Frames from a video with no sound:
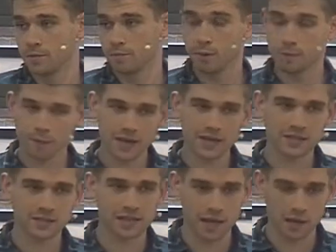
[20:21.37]
But by
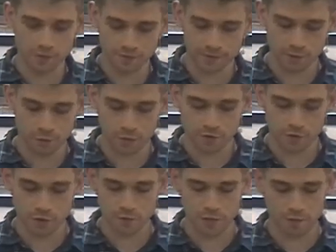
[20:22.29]
itself, it proved
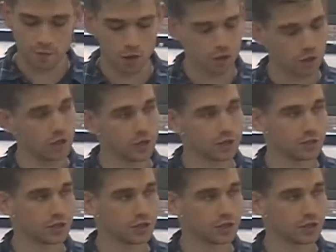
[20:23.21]
to be powerless